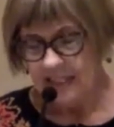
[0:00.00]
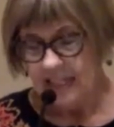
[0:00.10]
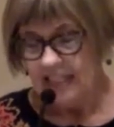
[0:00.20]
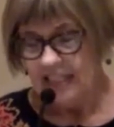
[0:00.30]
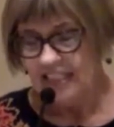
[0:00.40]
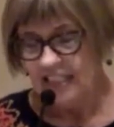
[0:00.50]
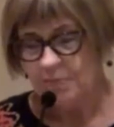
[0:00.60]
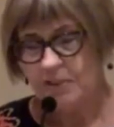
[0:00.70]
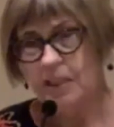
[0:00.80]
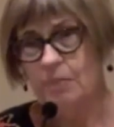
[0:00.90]
the
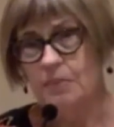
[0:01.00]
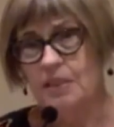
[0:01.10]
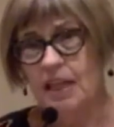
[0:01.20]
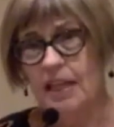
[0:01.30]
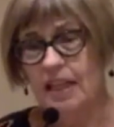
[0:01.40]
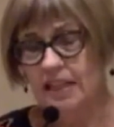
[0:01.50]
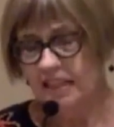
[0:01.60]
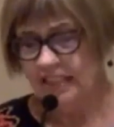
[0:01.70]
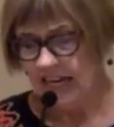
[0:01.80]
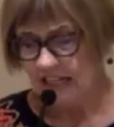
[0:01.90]
symptoms and then the
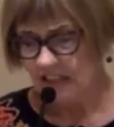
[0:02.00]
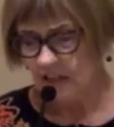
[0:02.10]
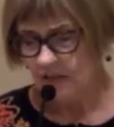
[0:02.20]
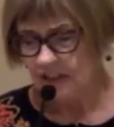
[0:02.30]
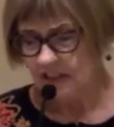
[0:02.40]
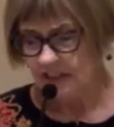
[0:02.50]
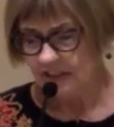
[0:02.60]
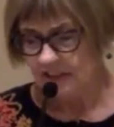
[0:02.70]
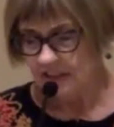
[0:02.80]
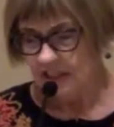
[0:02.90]
diagnosis,
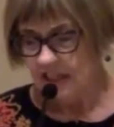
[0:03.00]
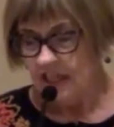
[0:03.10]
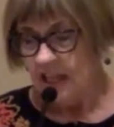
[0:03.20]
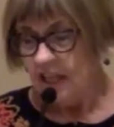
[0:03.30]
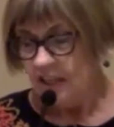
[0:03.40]
the